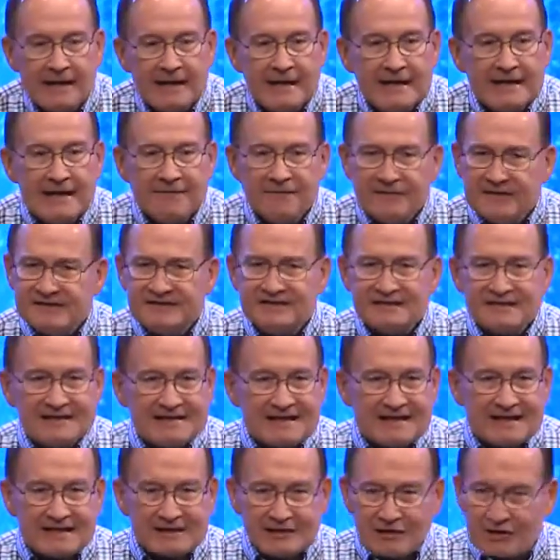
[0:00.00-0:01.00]
Now, this,
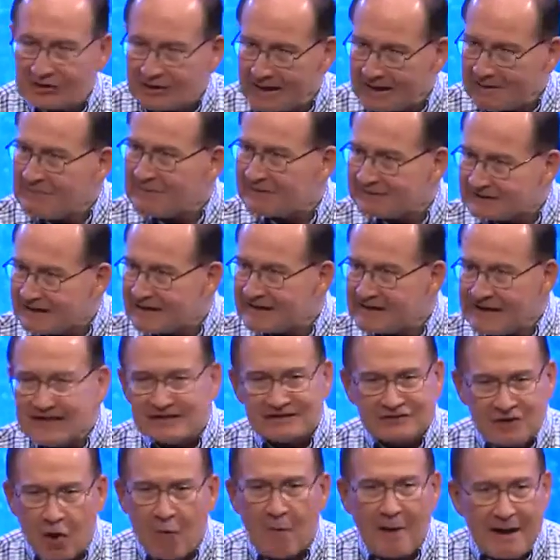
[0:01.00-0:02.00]
let me say again,
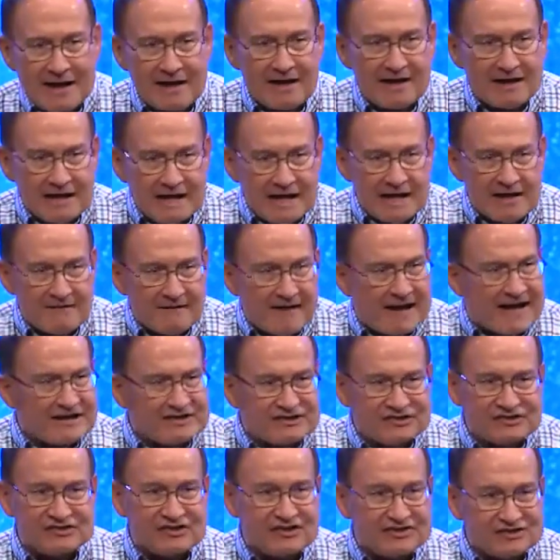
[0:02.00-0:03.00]
it's no way to live.
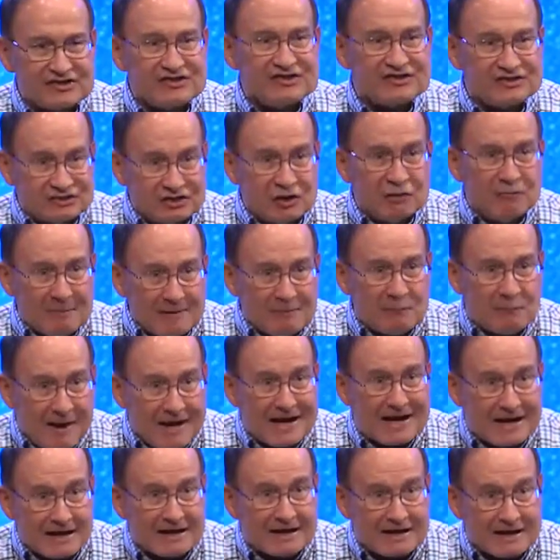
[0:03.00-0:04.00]
It's just a stupid
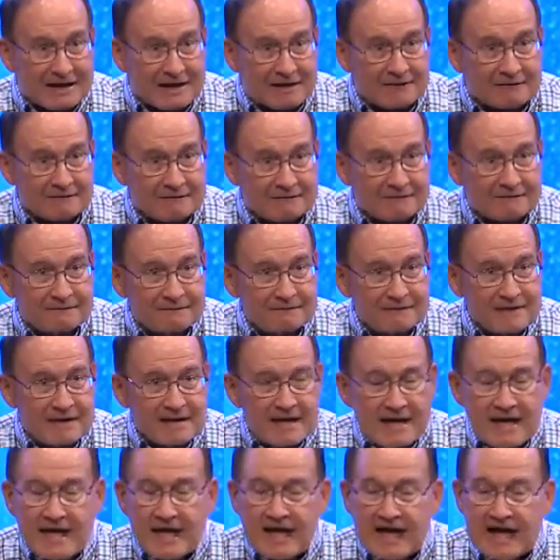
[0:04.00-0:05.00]
way to live.
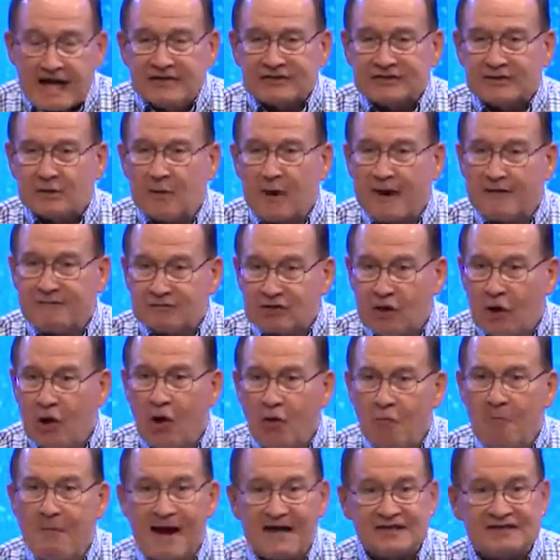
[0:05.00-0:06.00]
And so I've
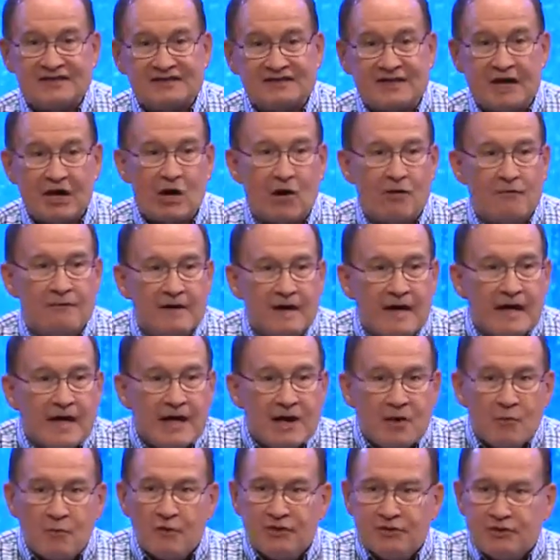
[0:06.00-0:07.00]
told myself,
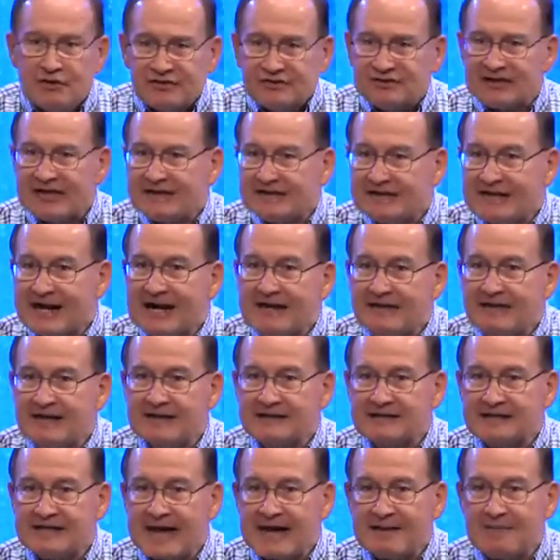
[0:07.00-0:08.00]
when you sit down at
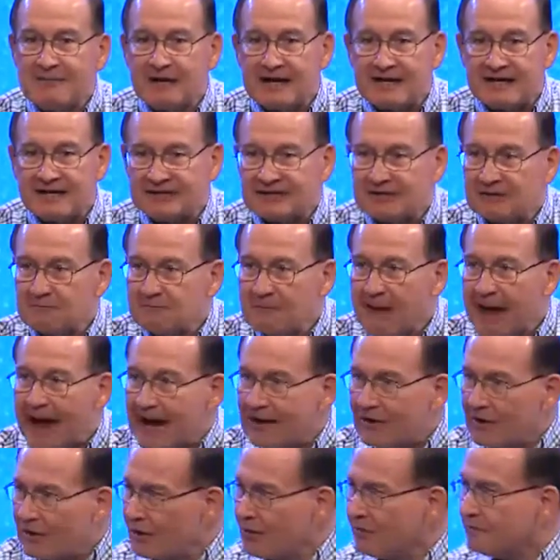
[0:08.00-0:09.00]
that table, it doesn't
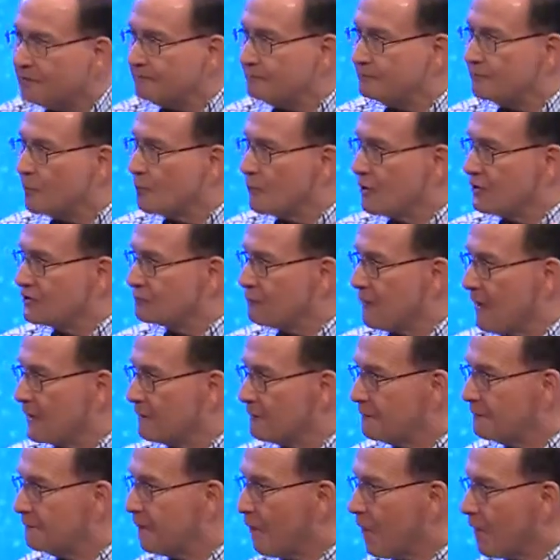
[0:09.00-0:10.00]
matter which way
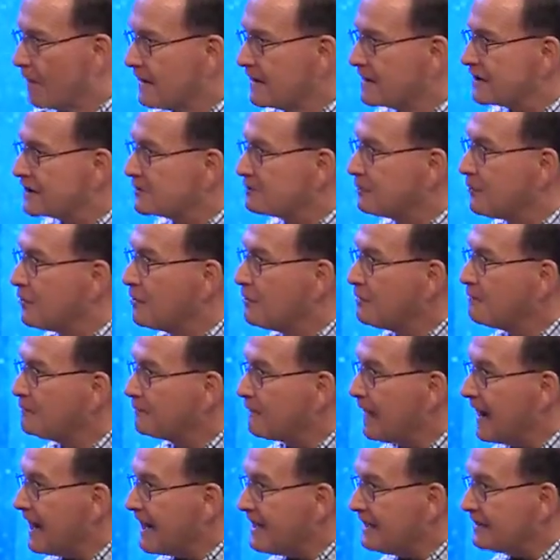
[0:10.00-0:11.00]
the fork and spoon
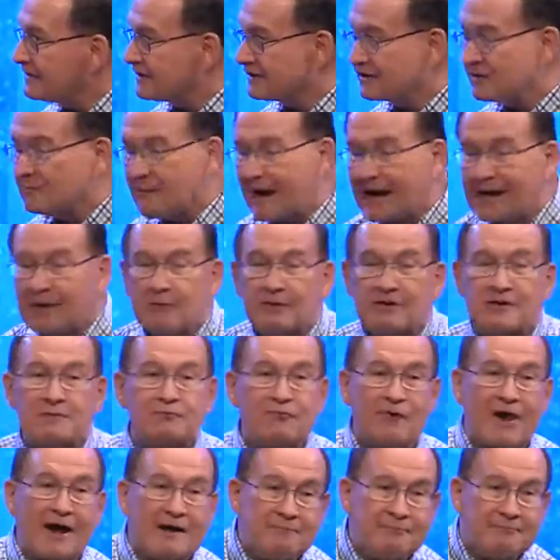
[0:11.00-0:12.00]
face. Does it matter where the
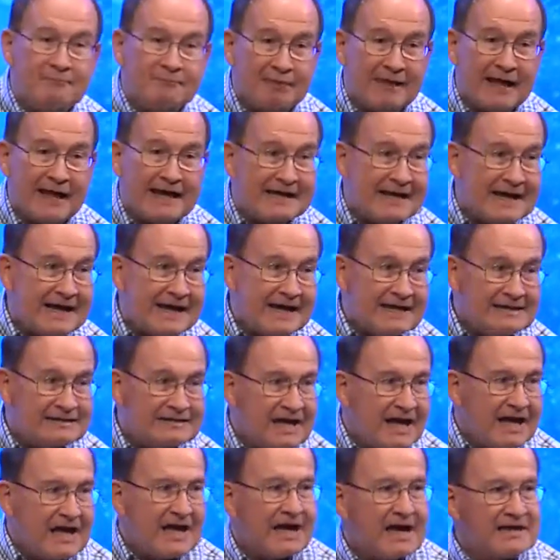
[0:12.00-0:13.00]
bread plate is?
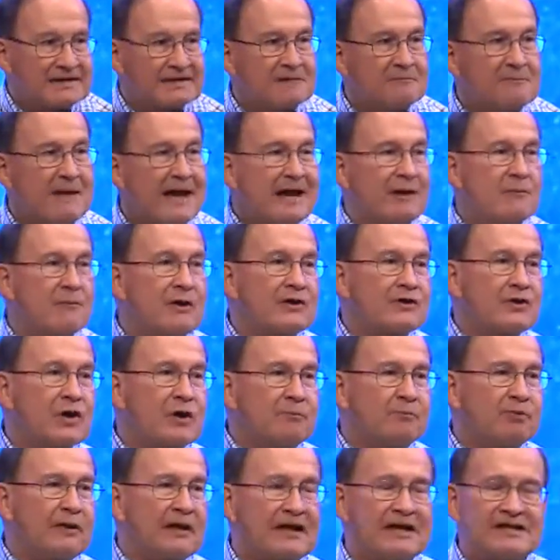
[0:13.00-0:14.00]
Does it matter where your
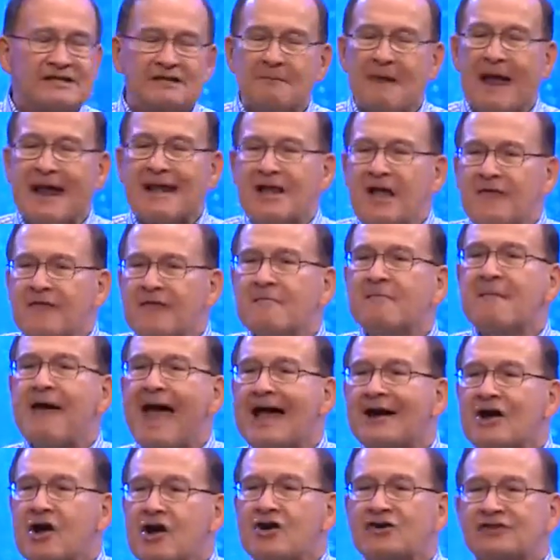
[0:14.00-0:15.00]
plate? Doesn't matter. Nothing
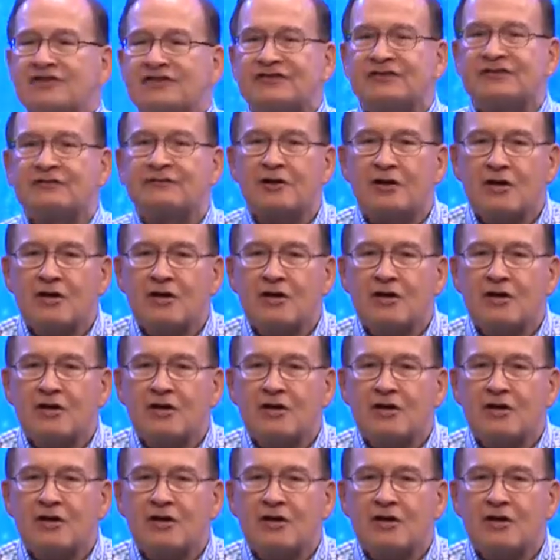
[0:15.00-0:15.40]
matters.